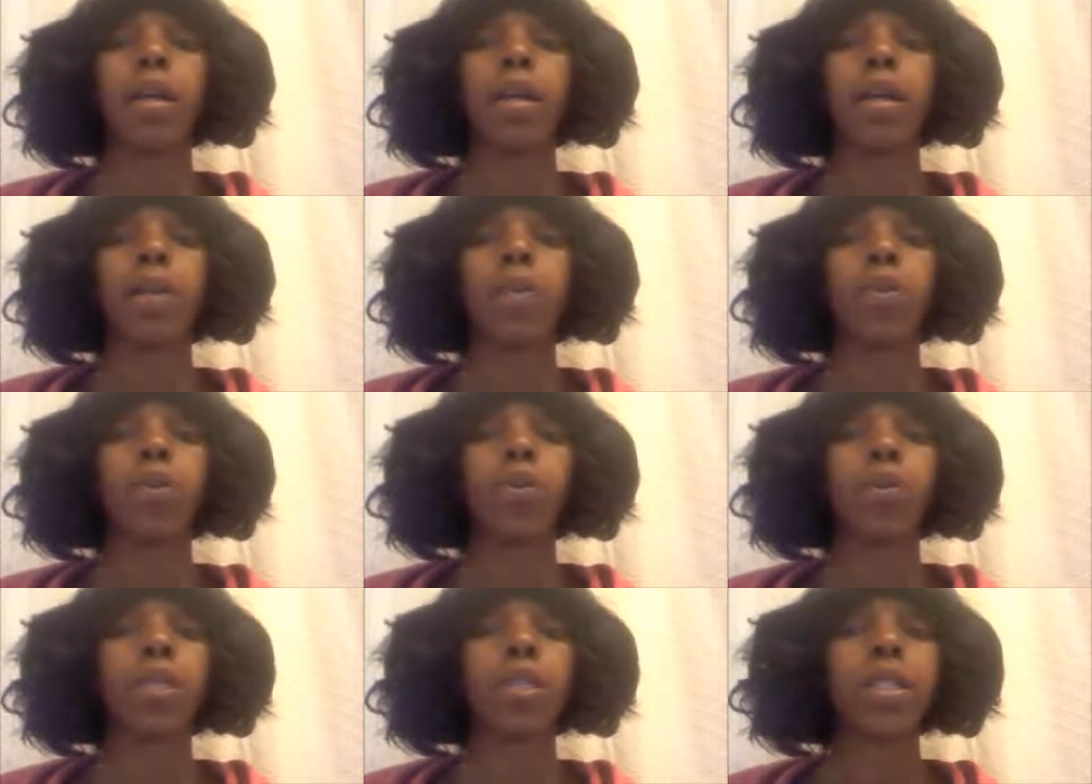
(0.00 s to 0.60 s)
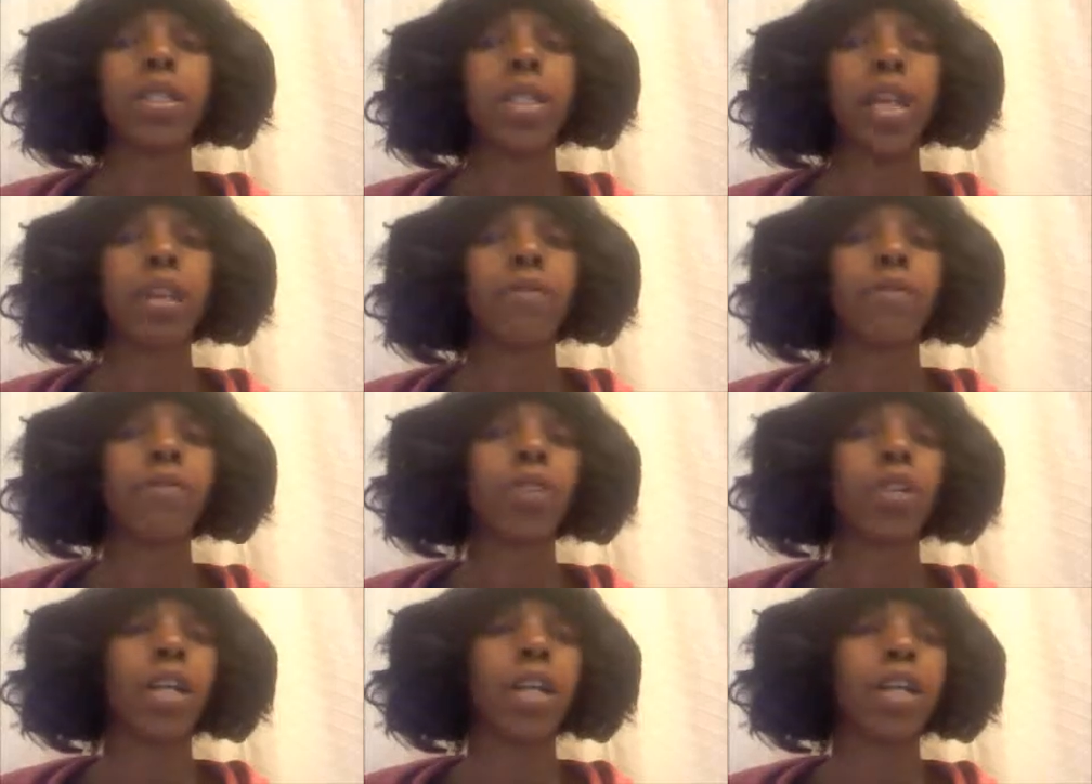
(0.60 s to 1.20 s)
employee
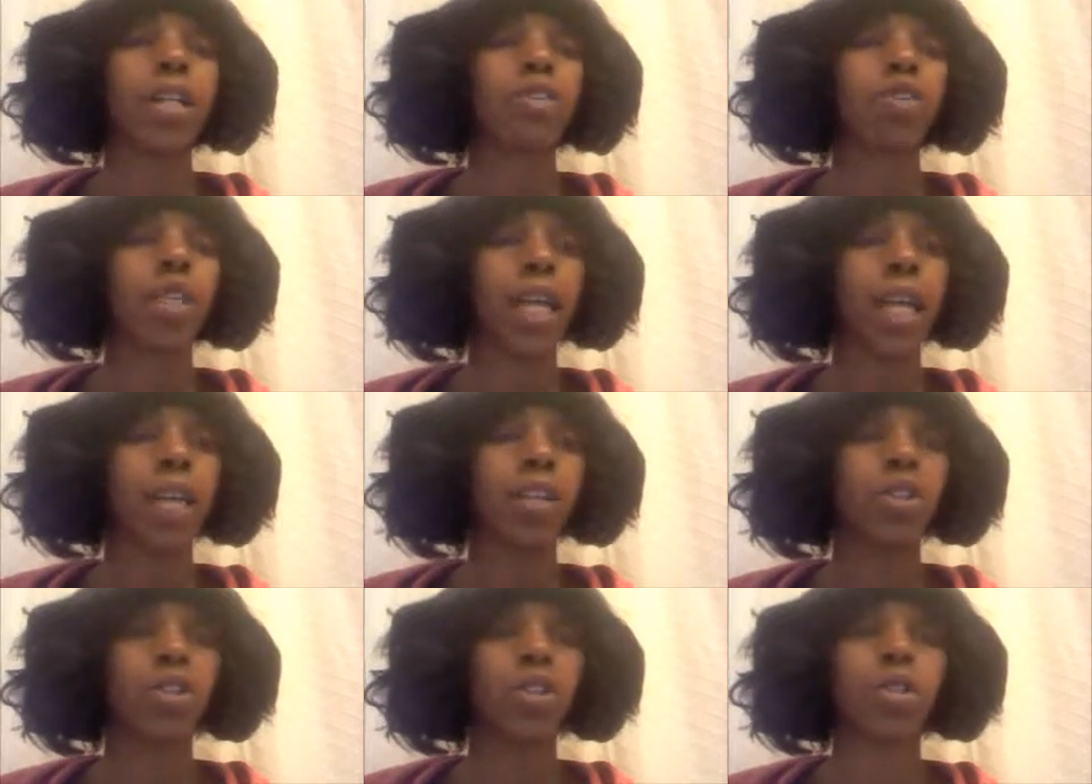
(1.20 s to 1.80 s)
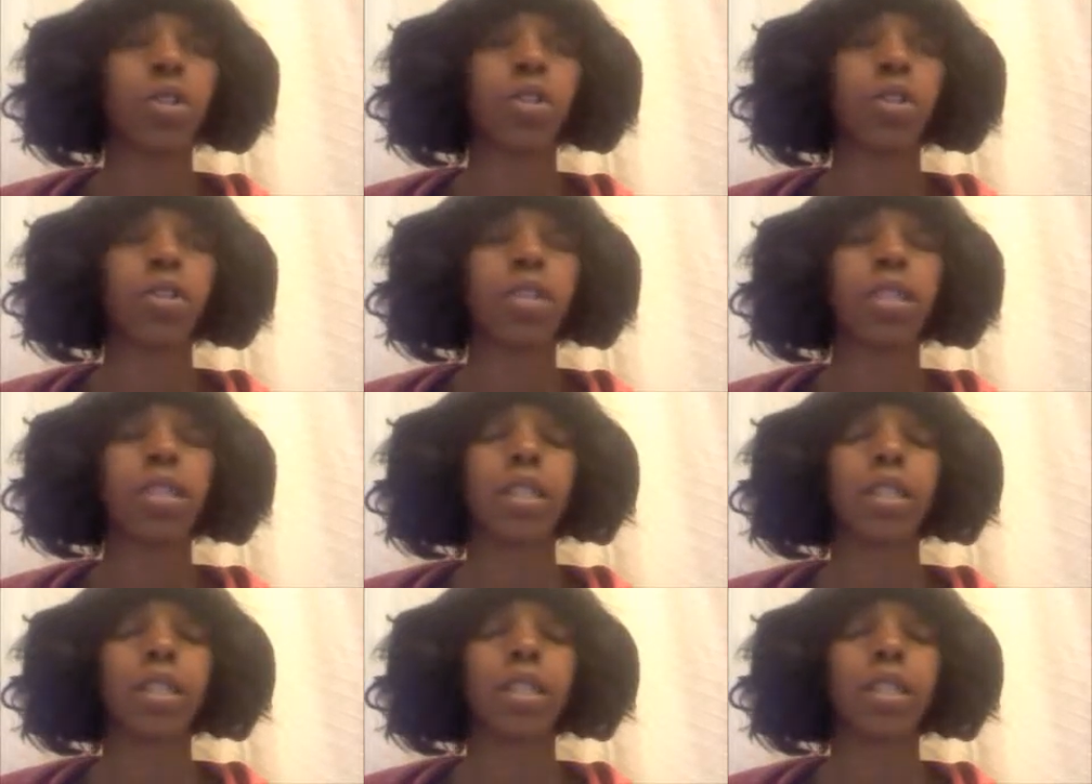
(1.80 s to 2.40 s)
safety or education or
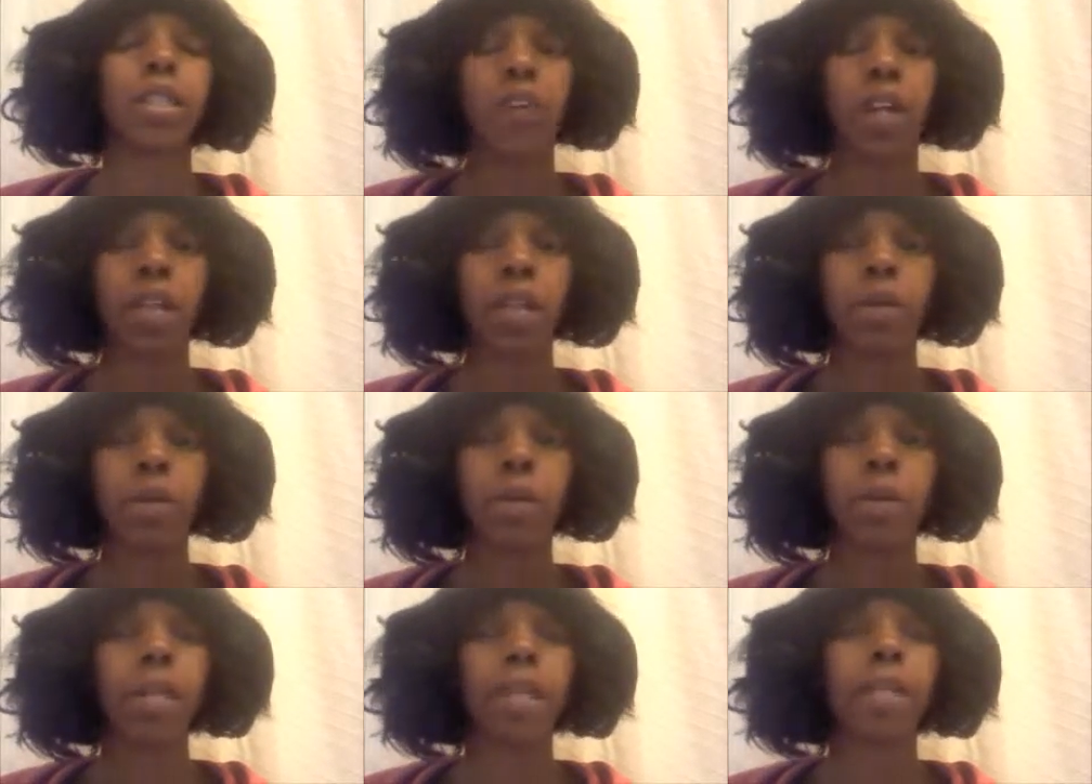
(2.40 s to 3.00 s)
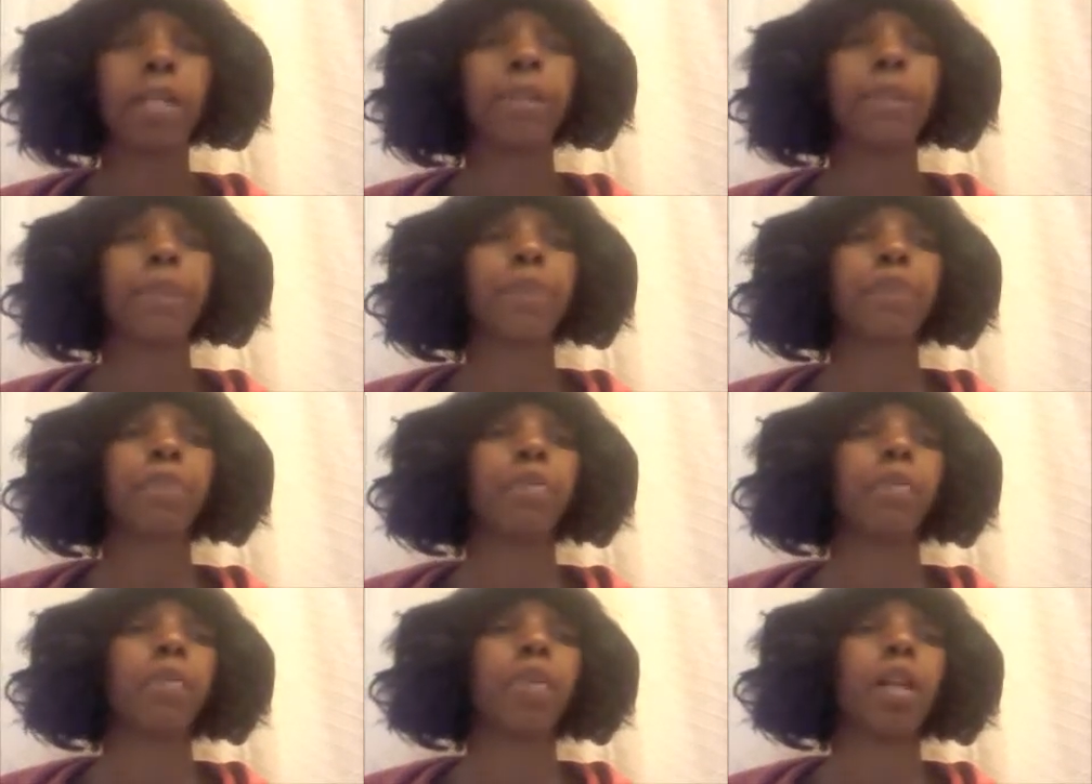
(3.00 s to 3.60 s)
skill development,
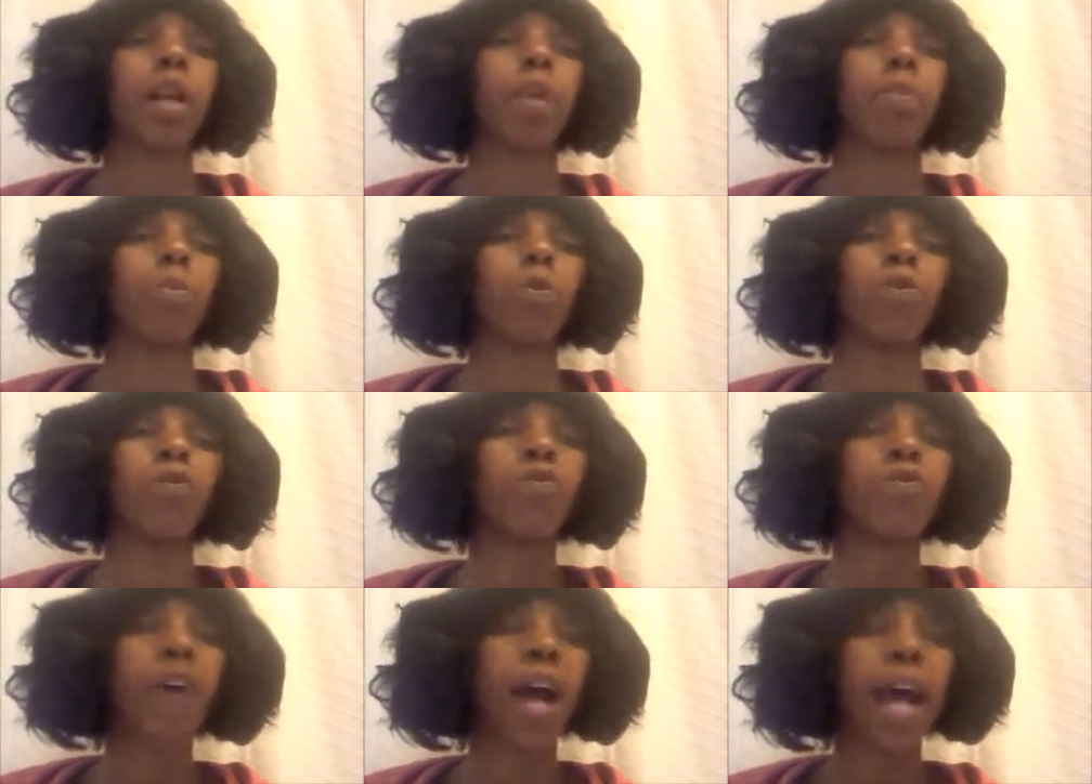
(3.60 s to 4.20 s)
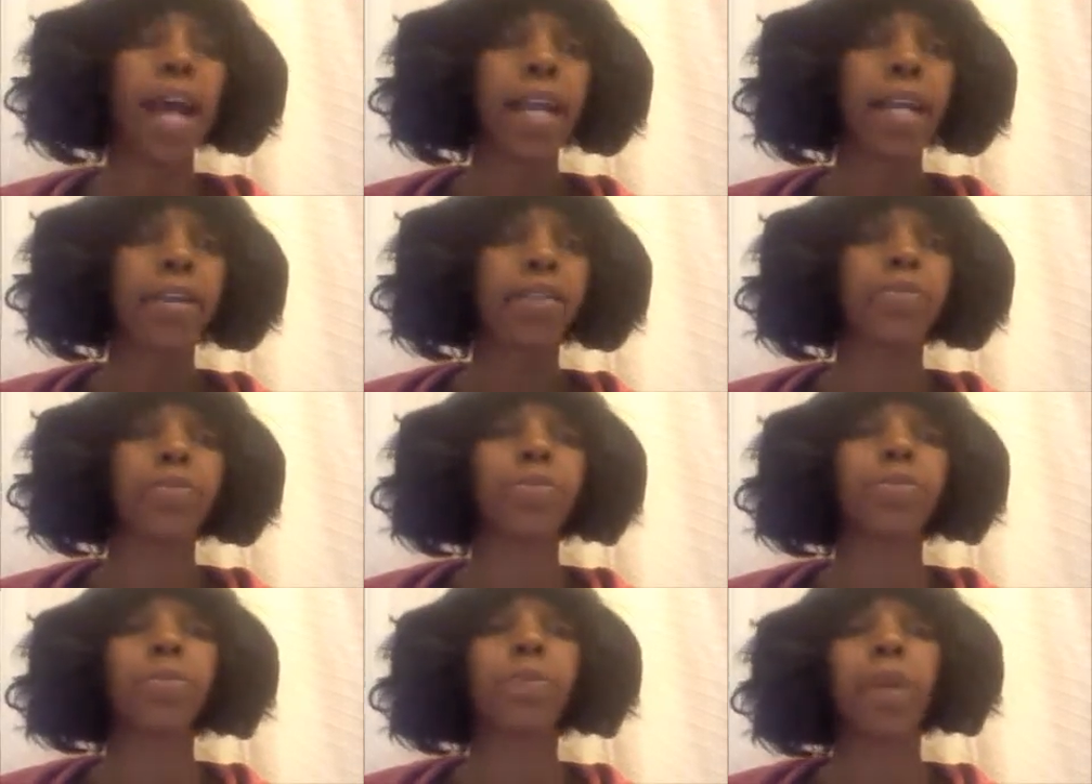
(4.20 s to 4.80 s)

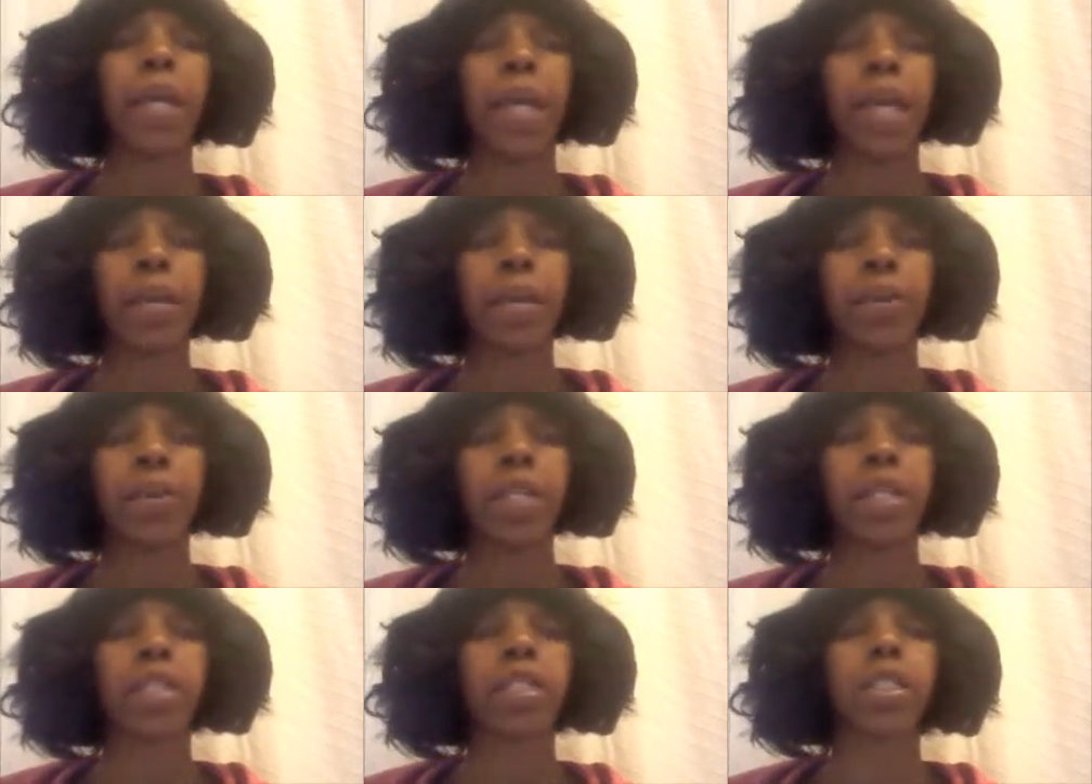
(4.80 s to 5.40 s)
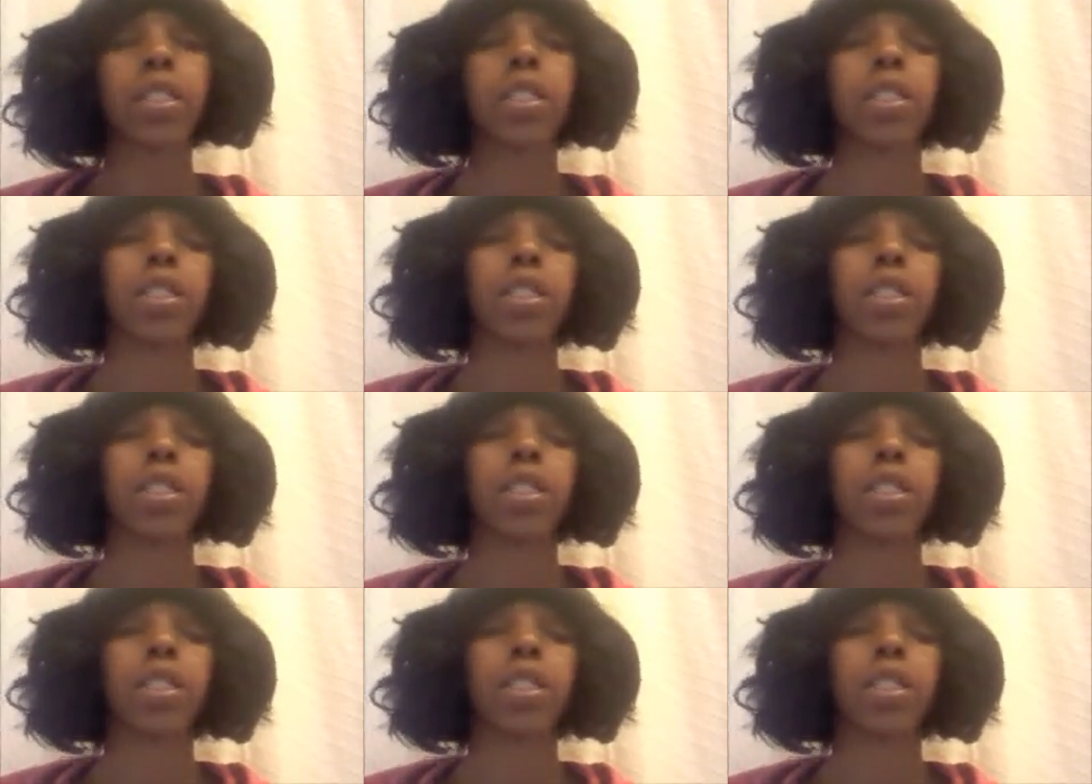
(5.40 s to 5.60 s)
providers, parents,